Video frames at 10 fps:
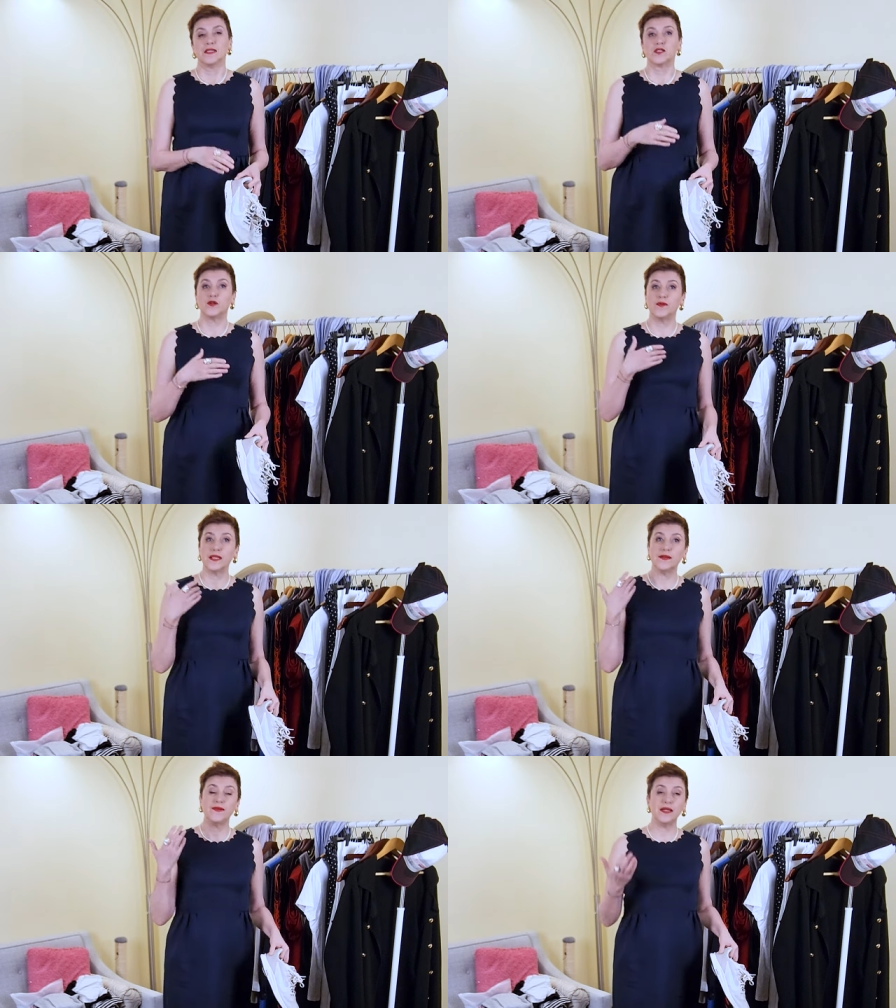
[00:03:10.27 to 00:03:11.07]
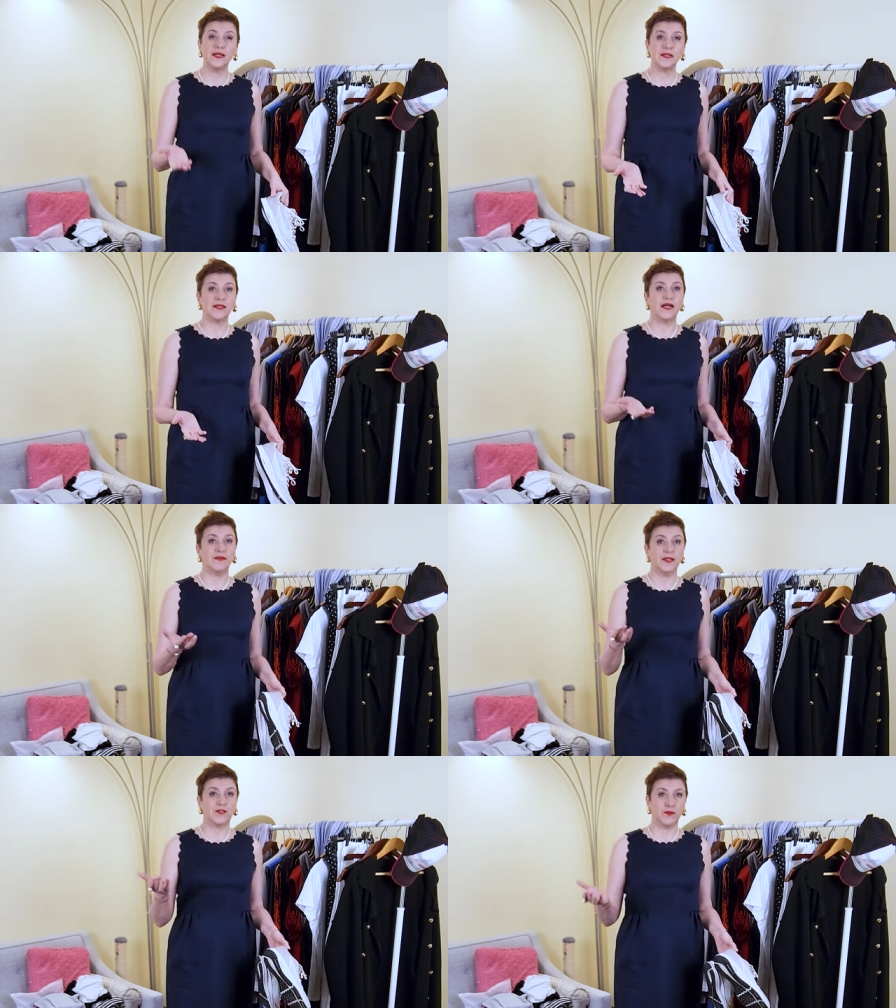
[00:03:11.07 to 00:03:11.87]
So when we
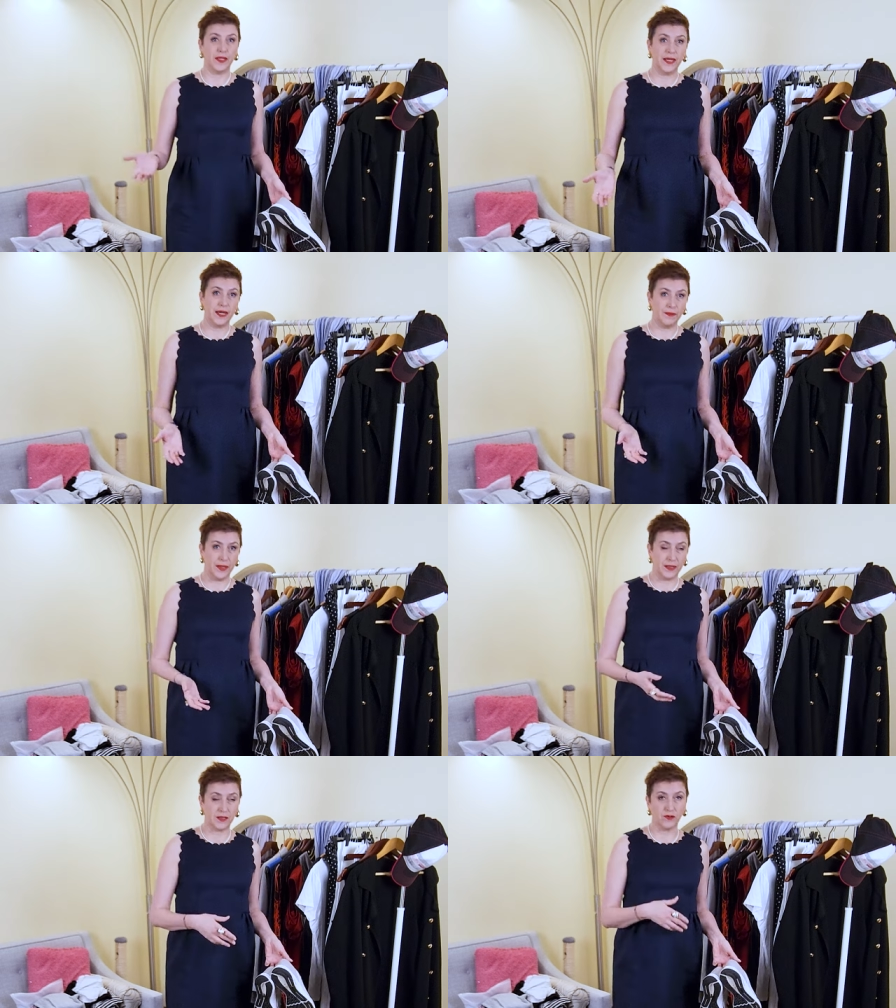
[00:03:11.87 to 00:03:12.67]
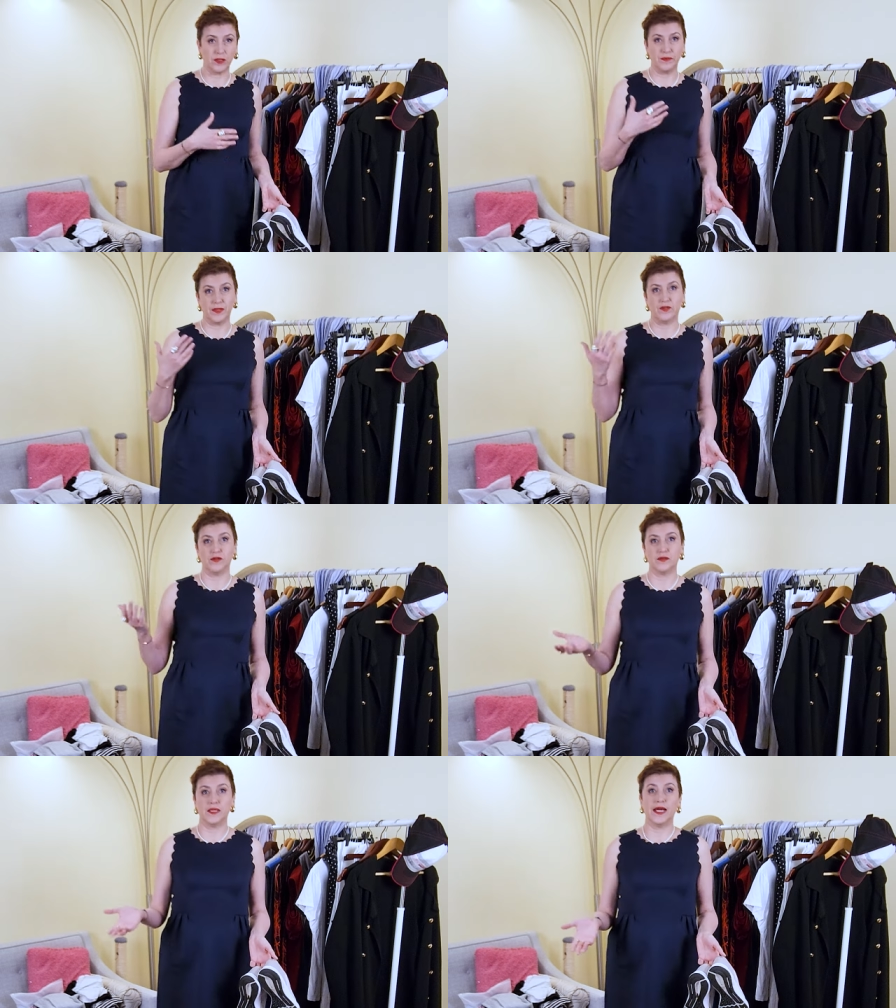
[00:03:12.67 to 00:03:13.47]
arrive into Miami, it's gonna be
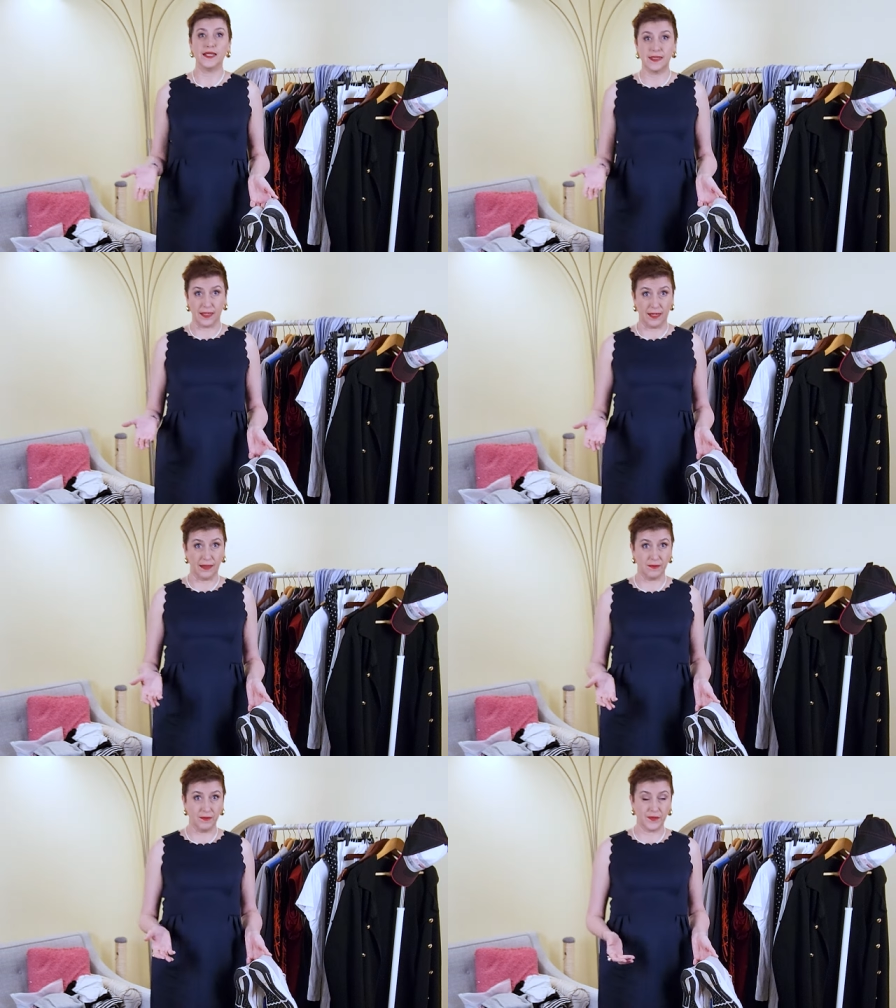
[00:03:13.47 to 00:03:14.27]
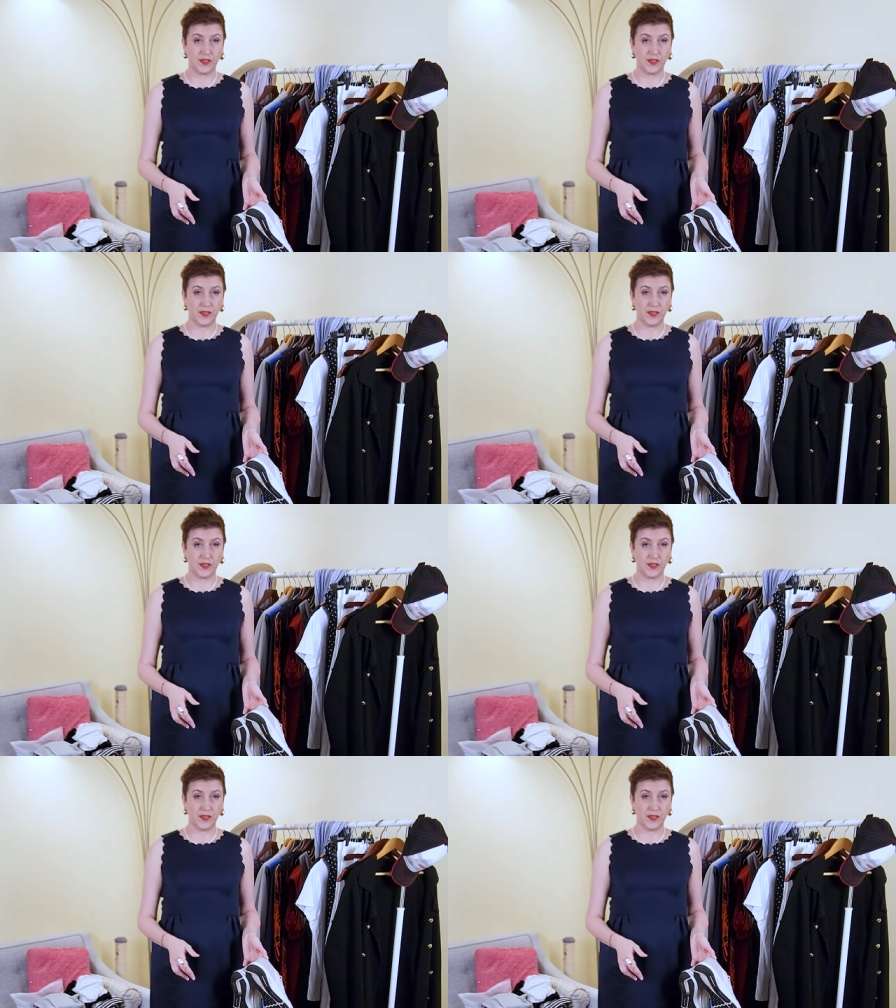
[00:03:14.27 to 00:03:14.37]
nighttime.